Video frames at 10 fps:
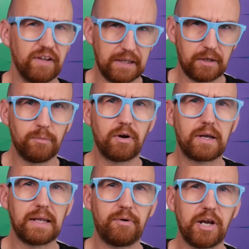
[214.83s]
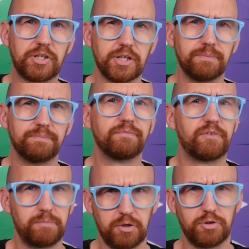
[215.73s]
a little more collaboration
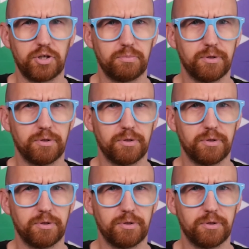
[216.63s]
from YouTube.